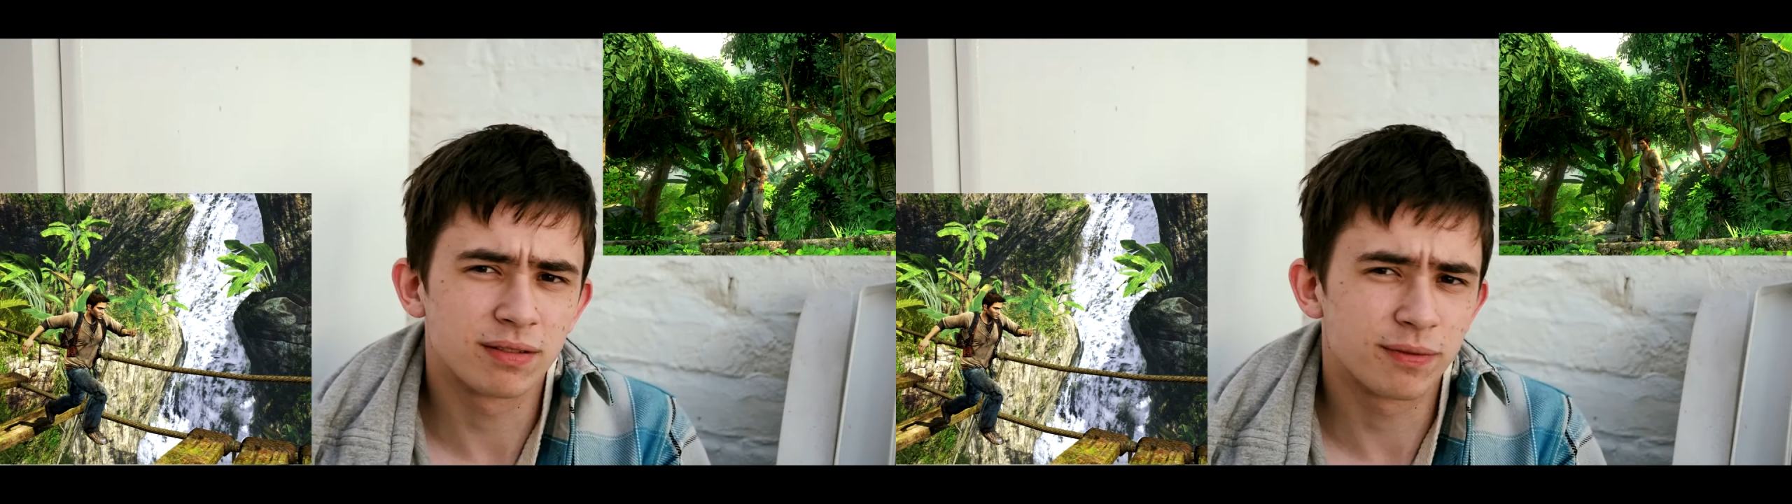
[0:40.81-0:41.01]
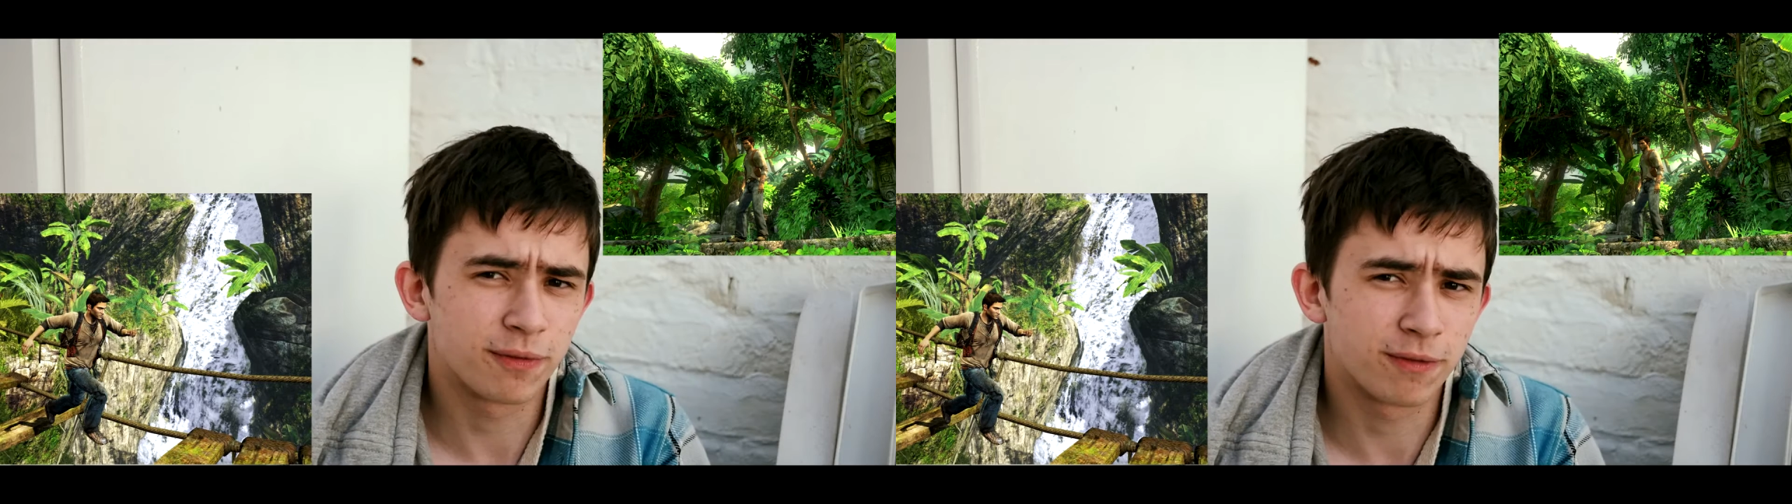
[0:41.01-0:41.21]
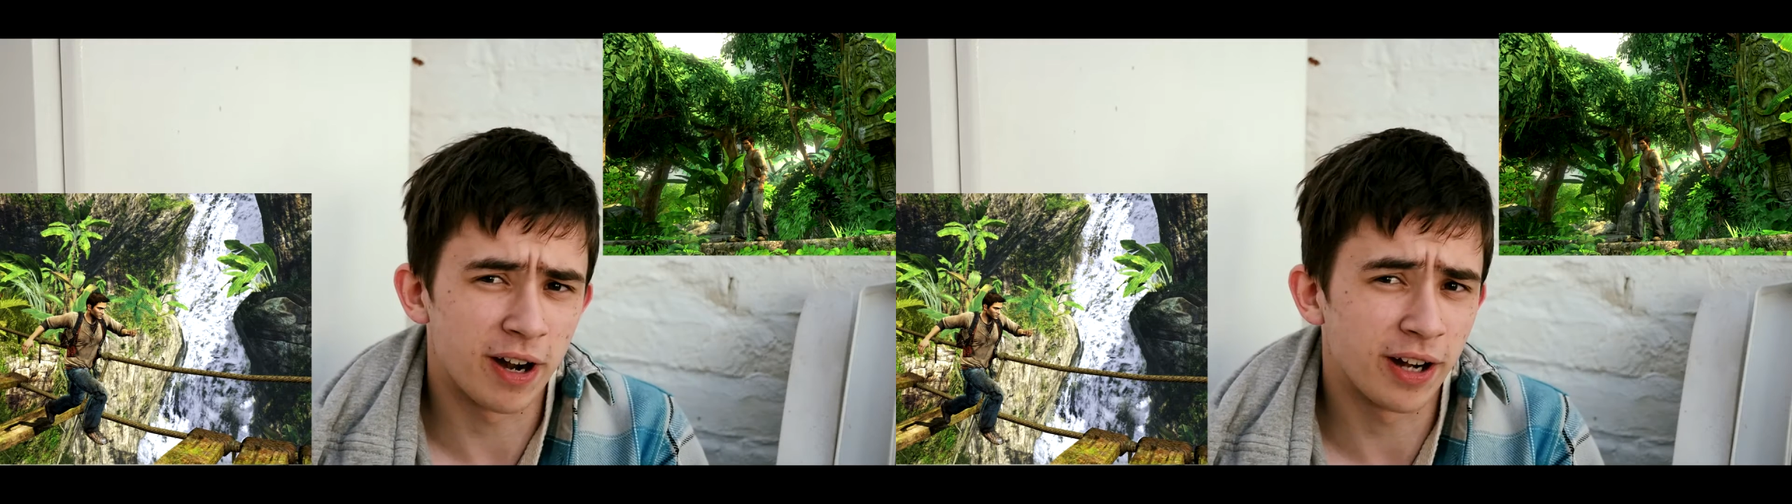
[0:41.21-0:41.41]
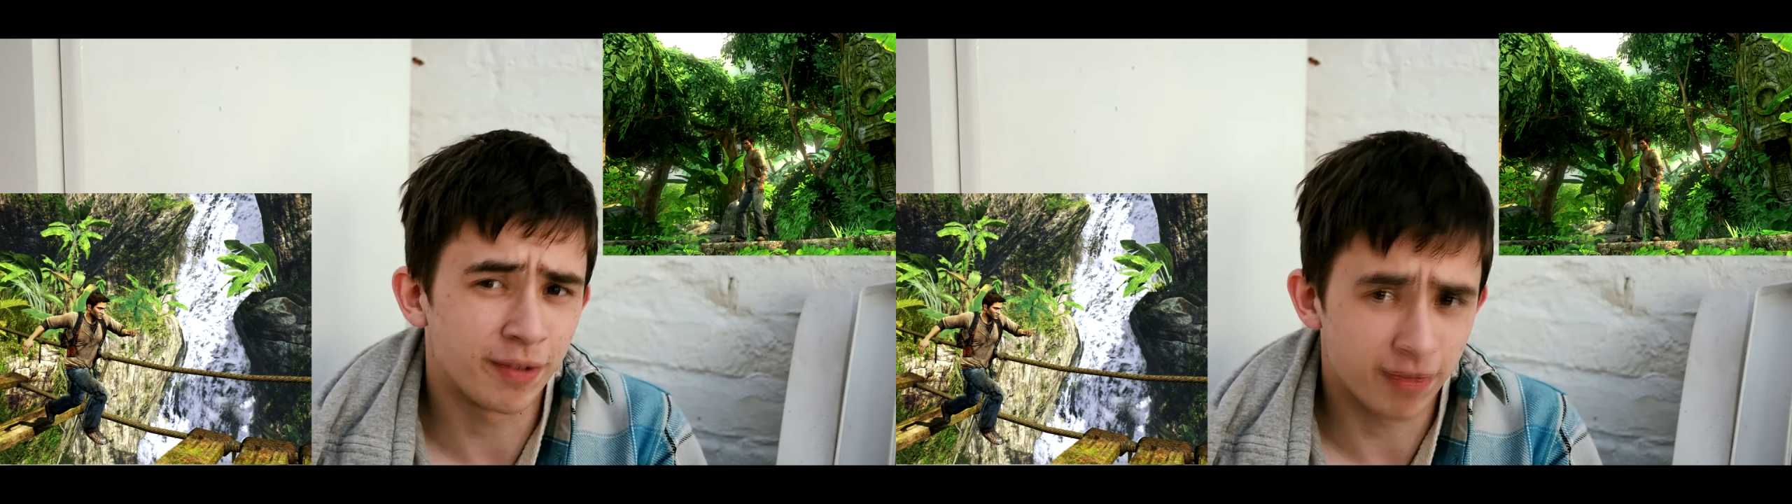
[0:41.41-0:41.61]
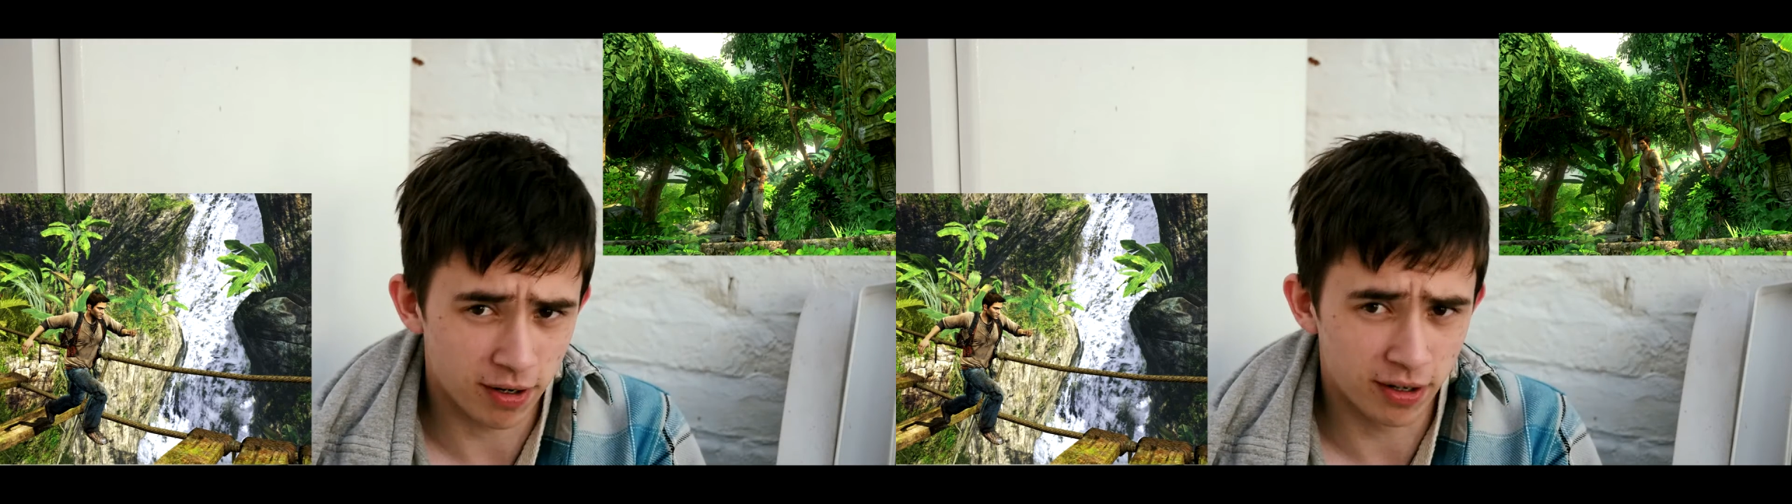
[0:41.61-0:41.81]

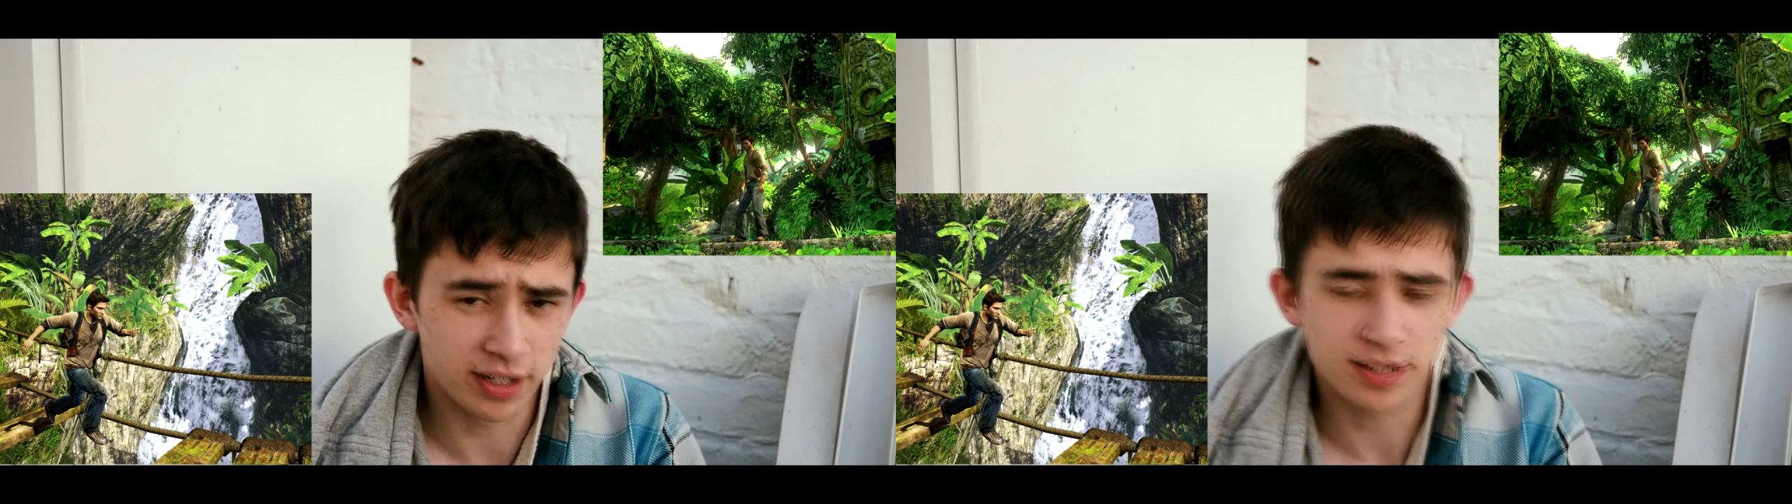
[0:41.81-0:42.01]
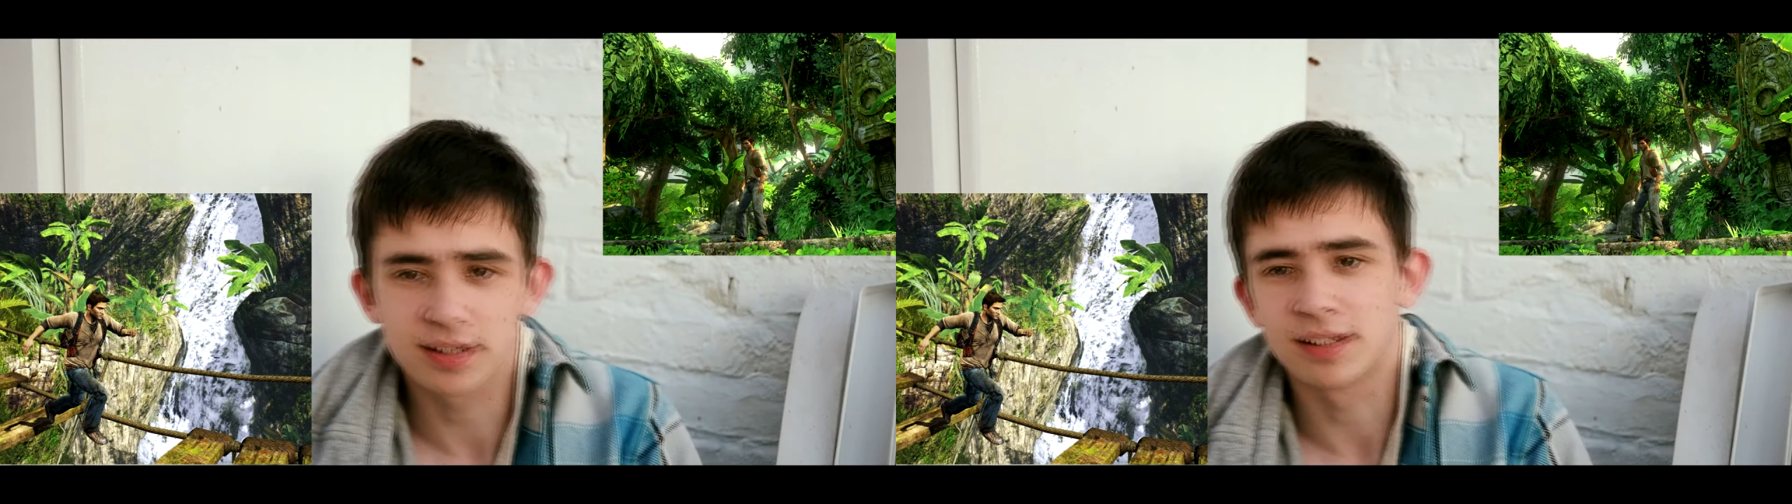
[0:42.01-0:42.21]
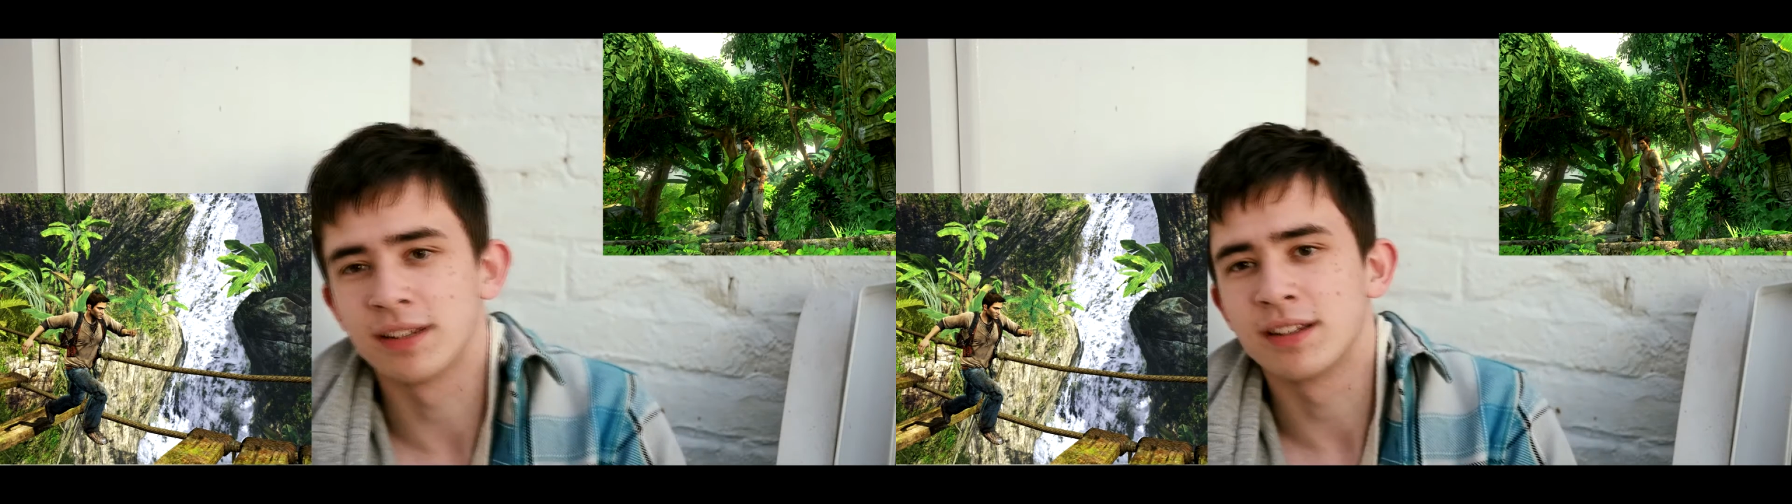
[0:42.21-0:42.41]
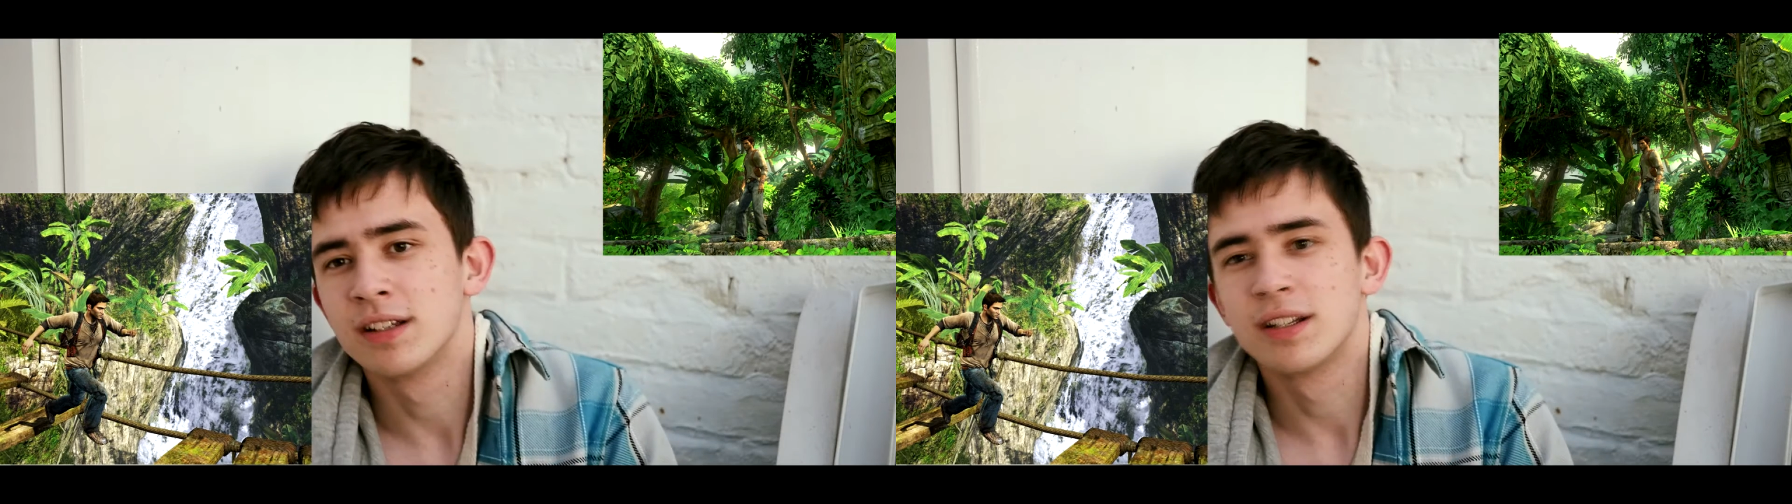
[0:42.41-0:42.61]
rainforest, and,